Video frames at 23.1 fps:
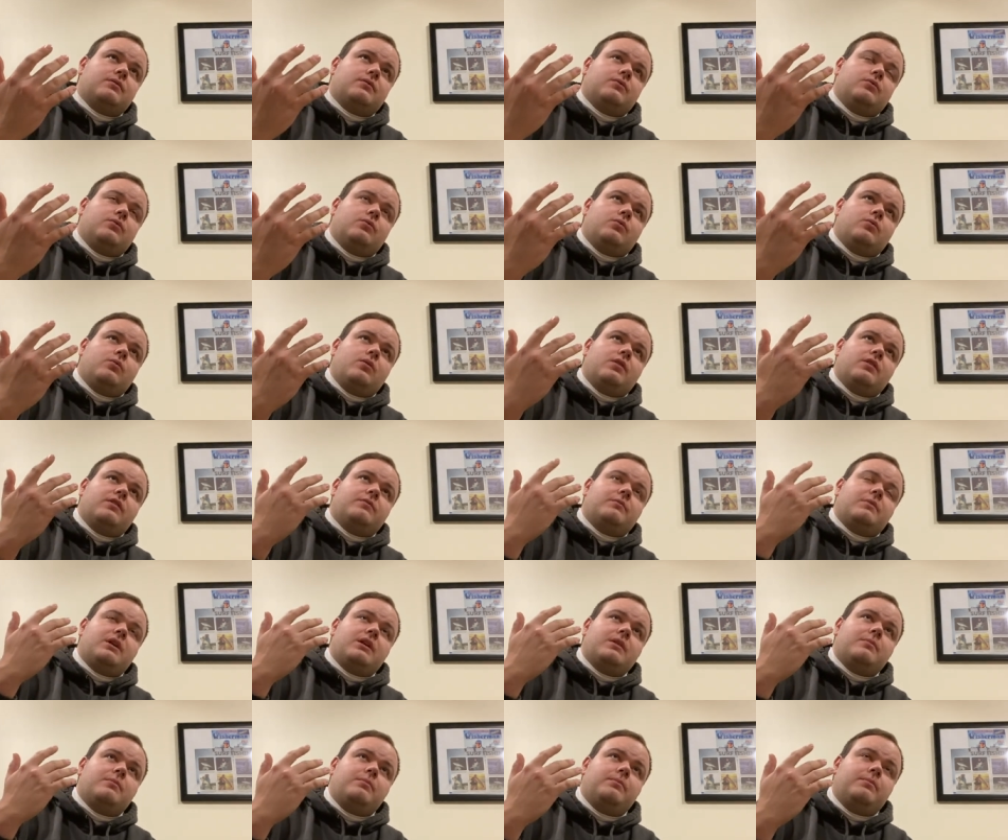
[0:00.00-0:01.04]
one of
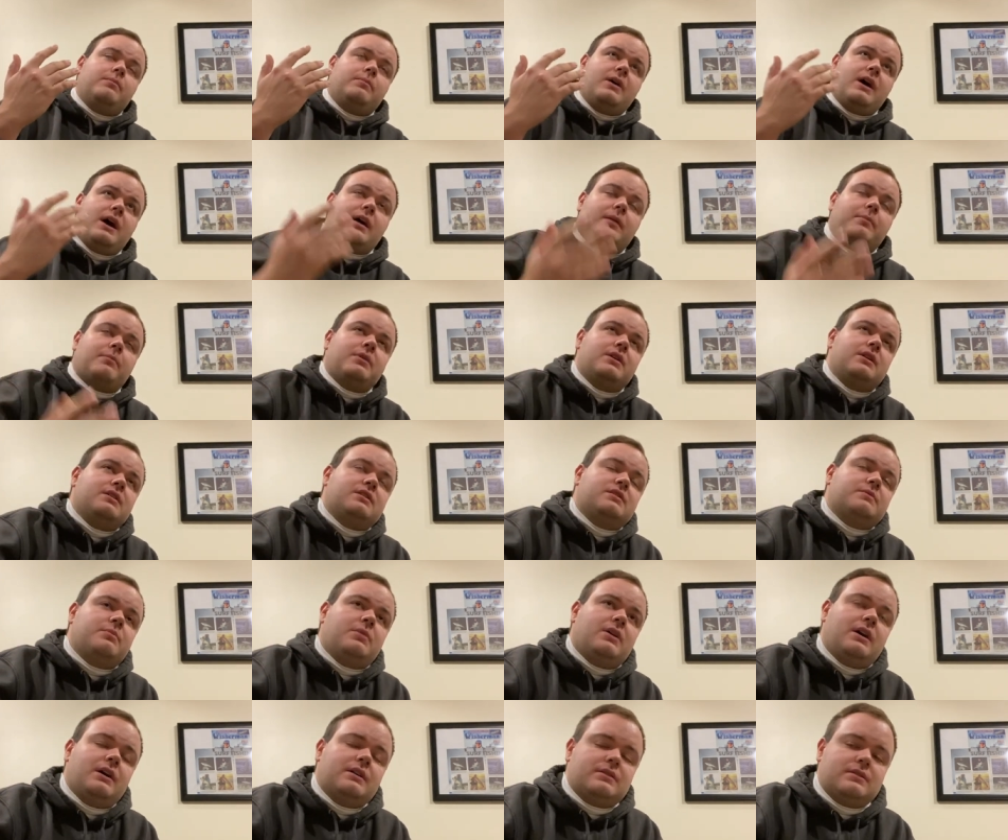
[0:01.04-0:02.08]
my back bay
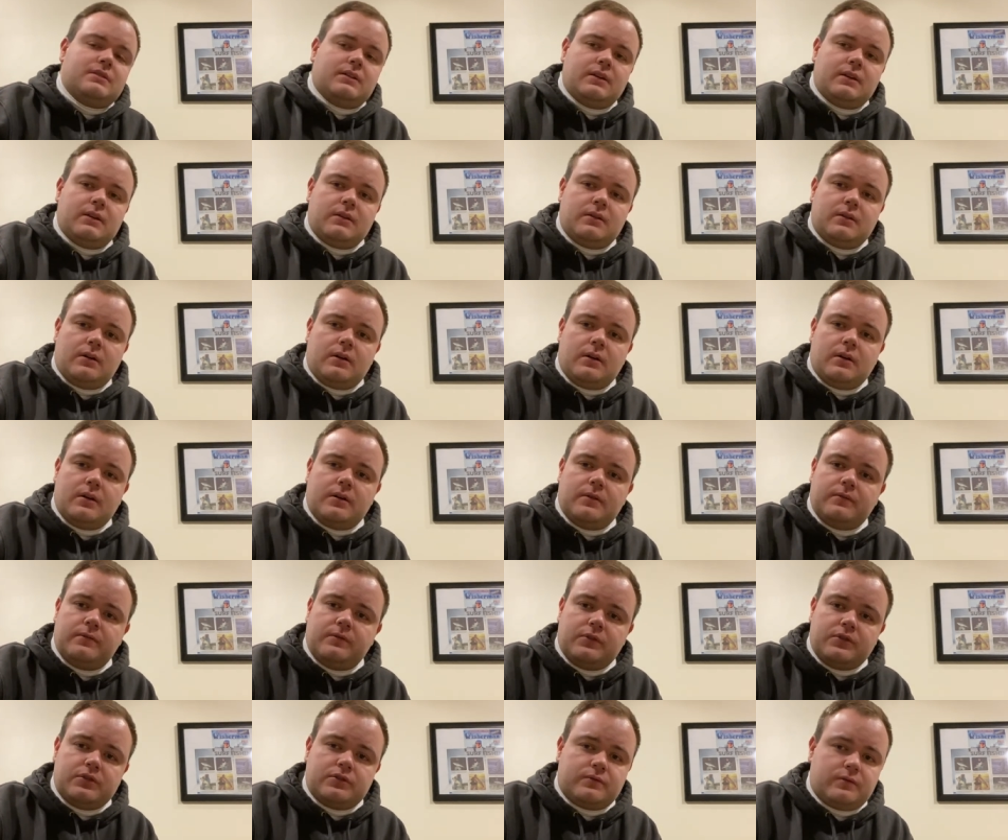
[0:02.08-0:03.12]
spots I uh,
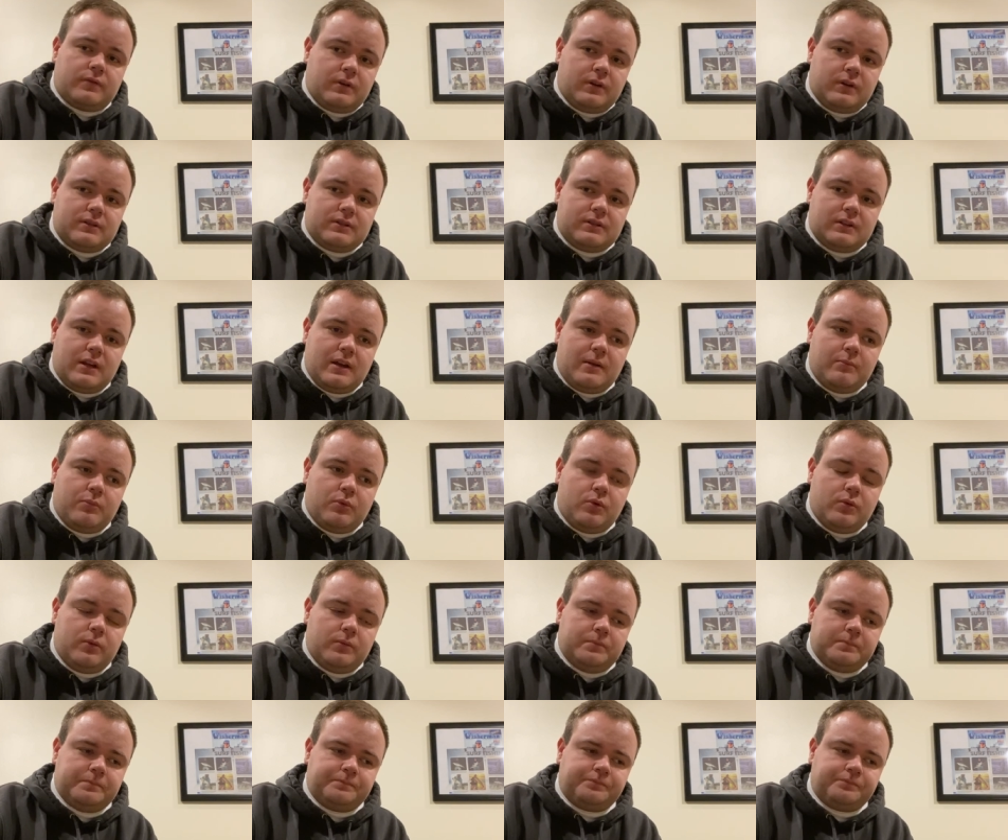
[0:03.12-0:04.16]
fish, for example.